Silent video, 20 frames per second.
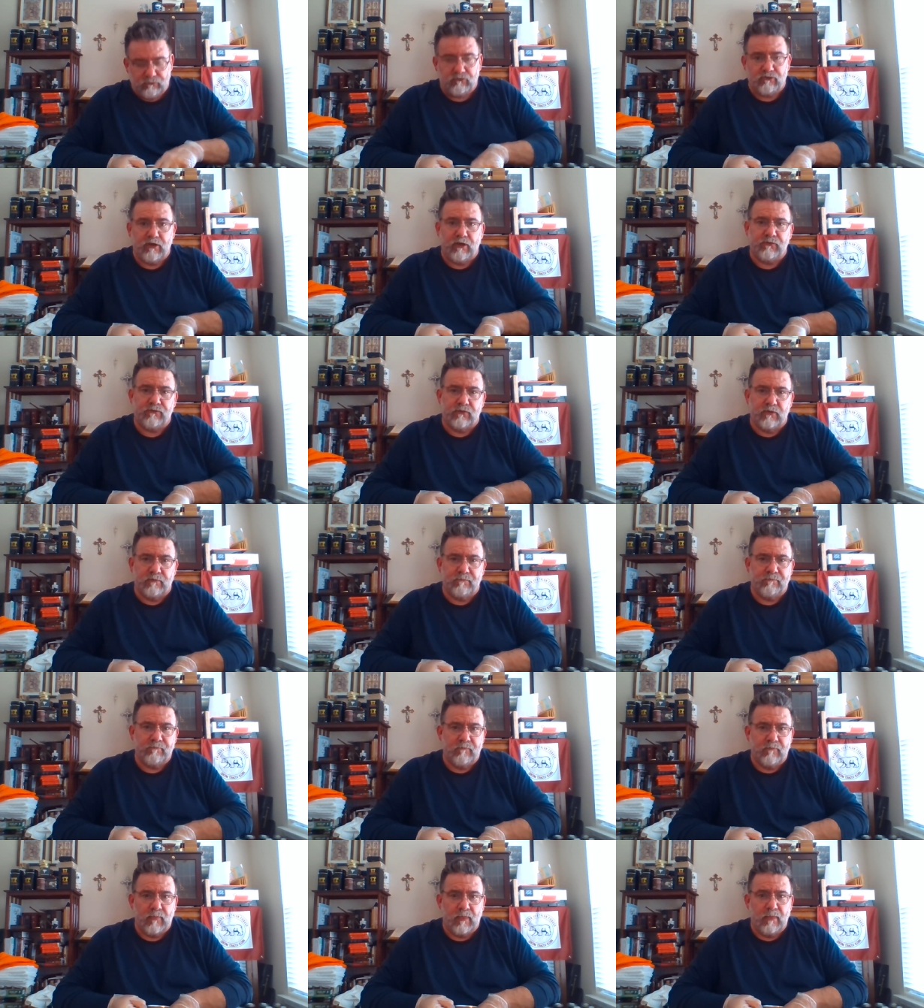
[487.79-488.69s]
Jason,
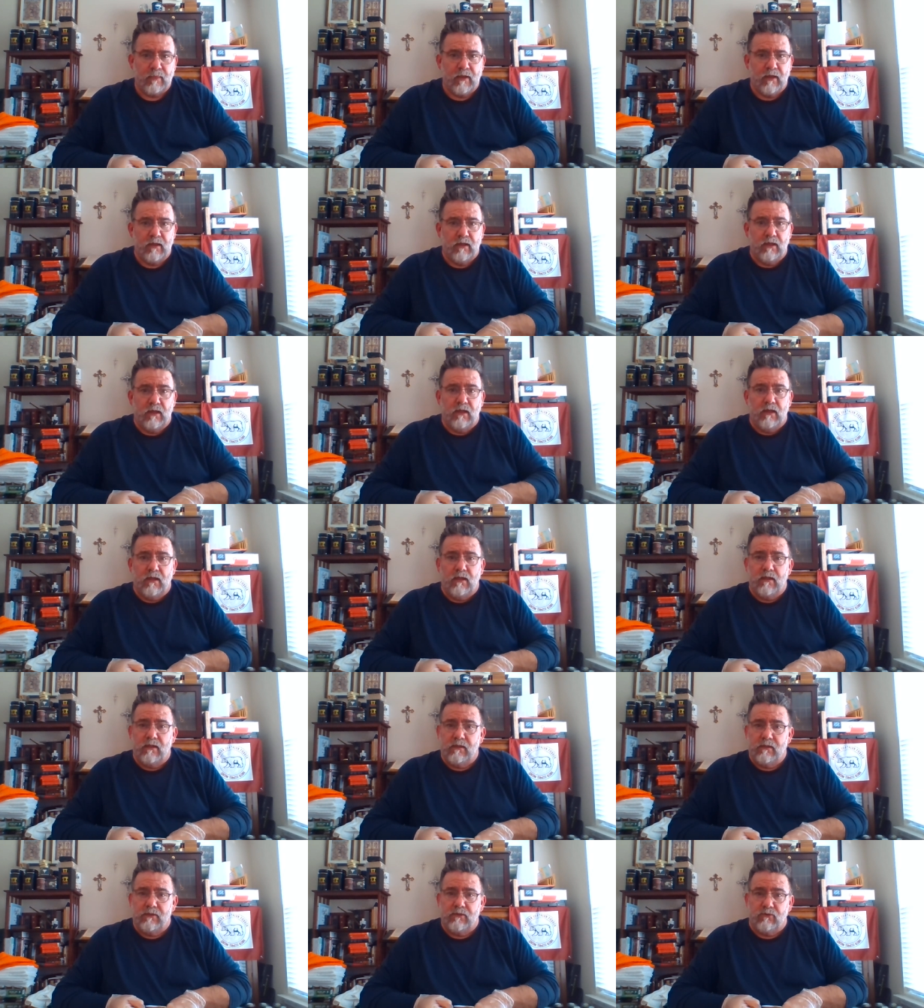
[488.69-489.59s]

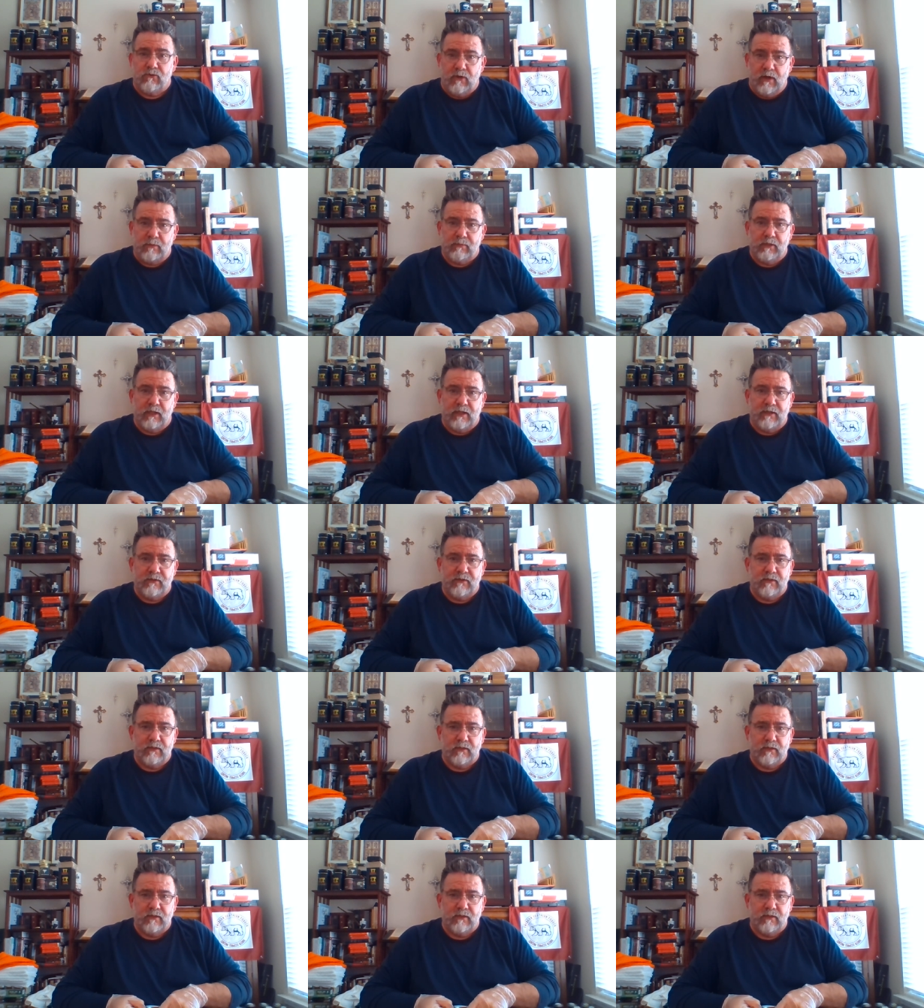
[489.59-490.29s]
the Gray Blend.